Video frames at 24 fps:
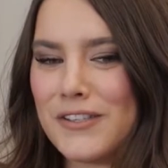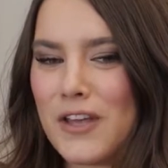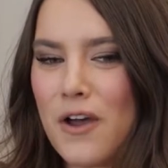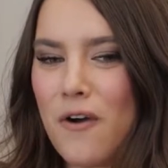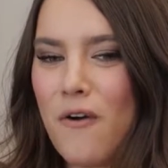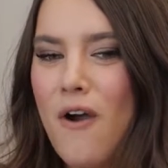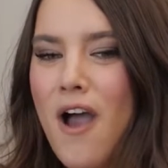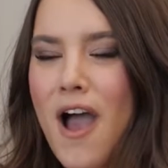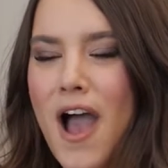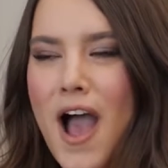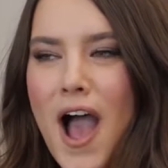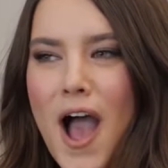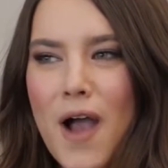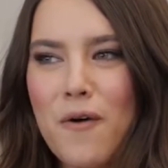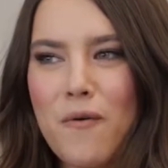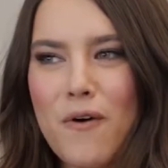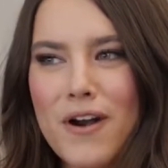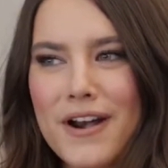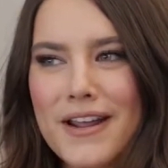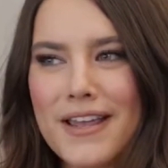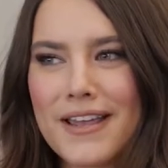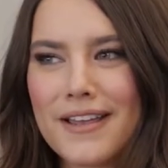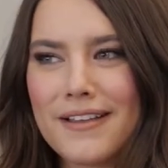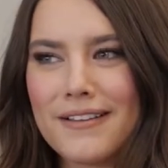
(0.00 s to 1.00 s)
So I
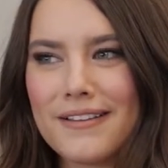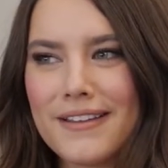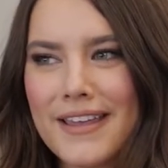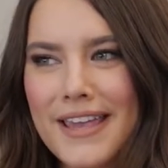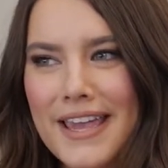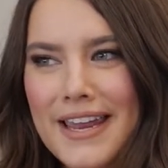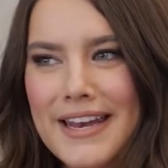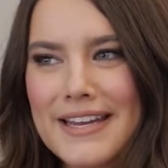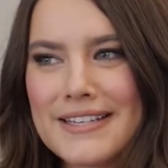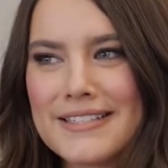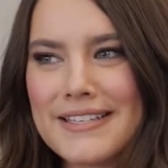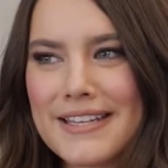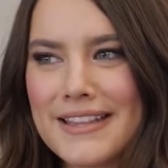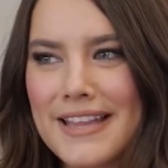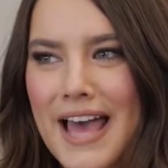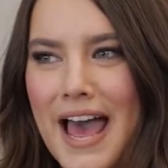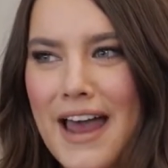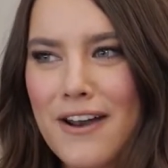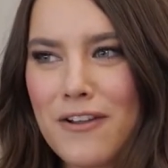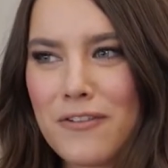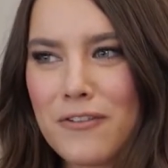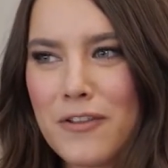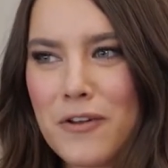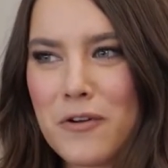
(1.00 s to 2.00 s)
want to get into
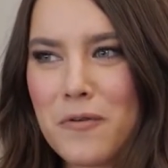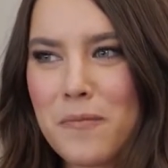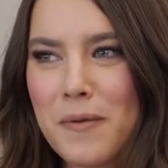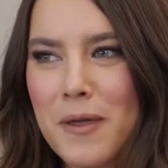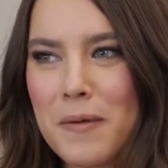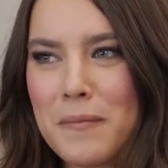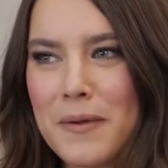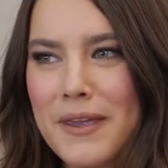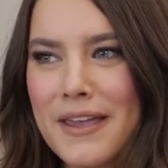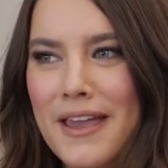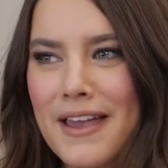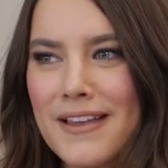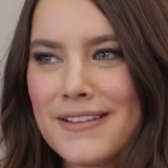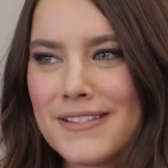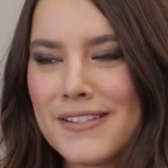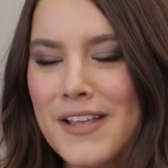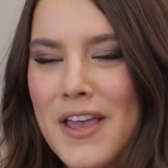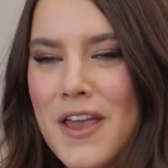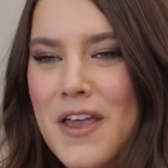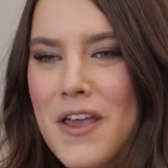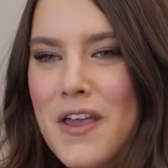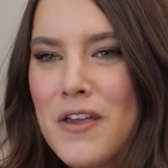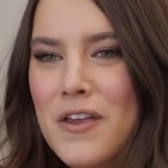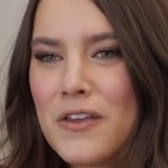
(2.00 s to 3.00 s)
that a little bit, because
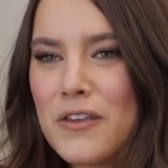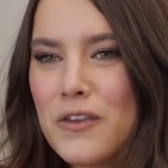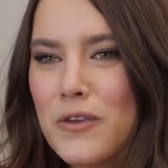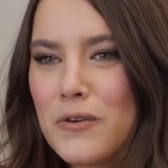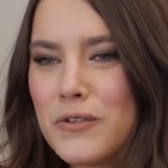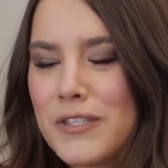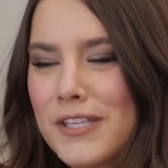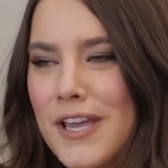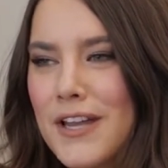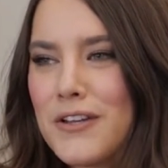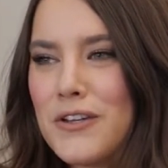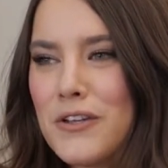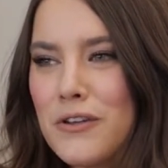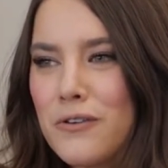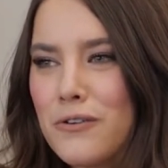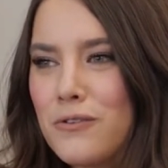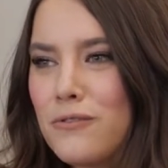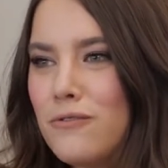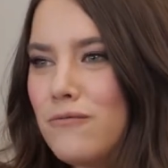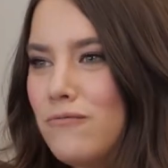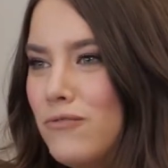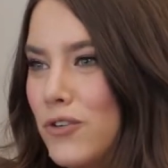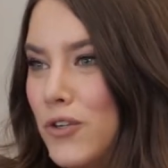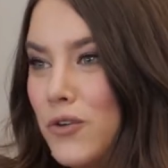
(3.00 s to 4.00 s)
you said
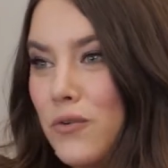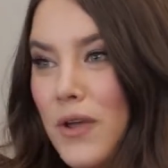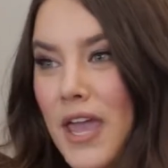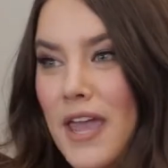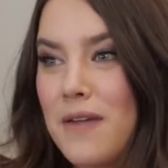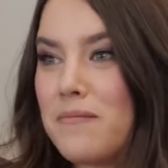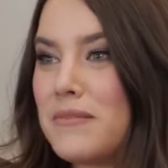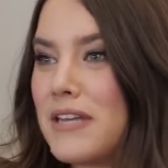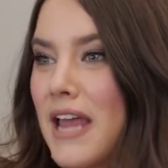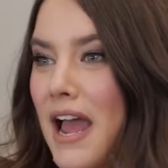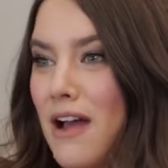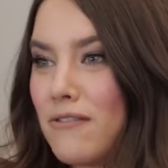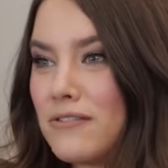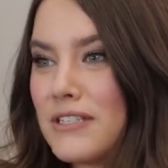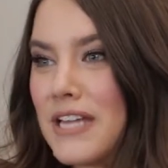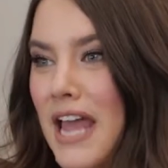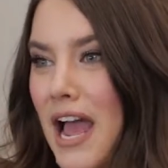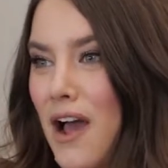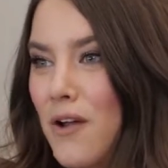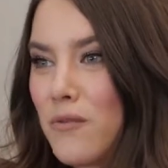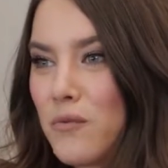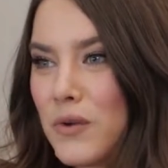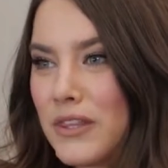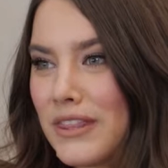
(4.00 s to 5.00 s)
you came
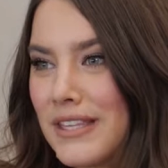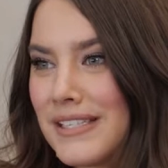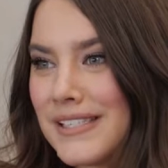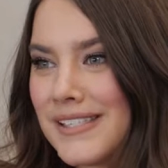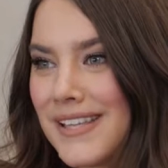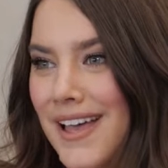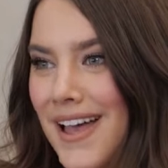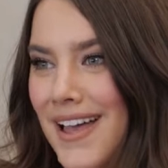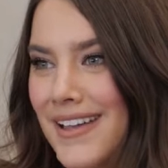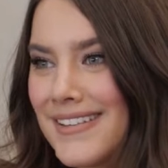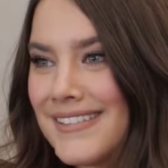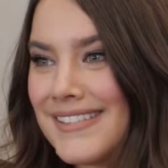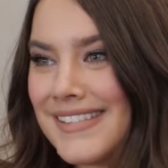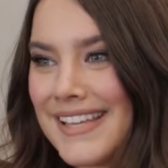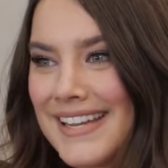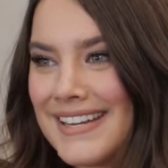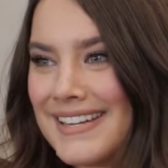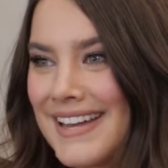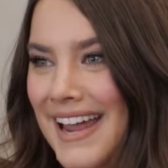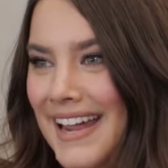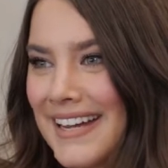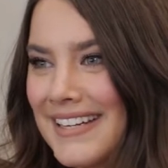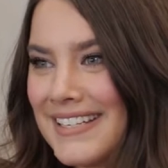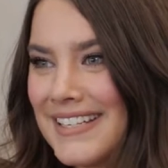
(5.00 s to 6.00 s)
downtown with the Suns
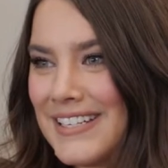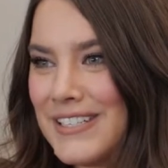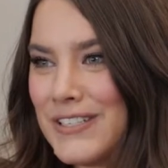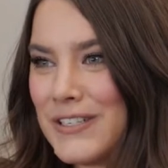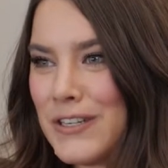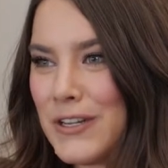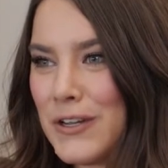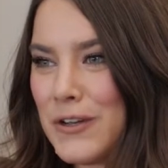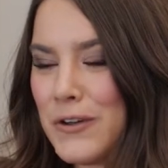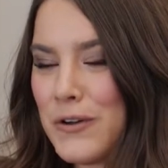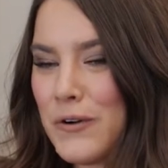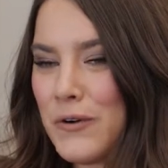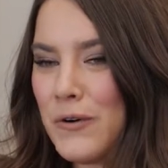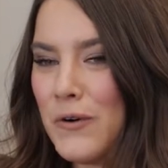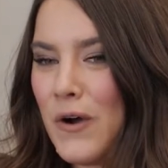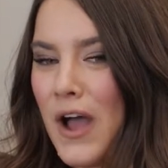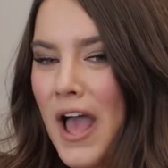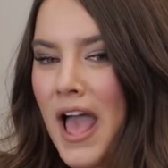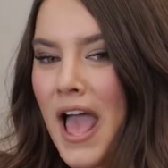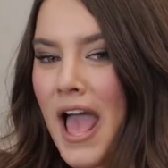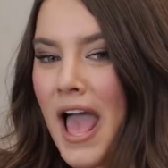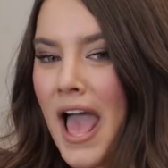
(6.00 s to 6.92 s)
in '92.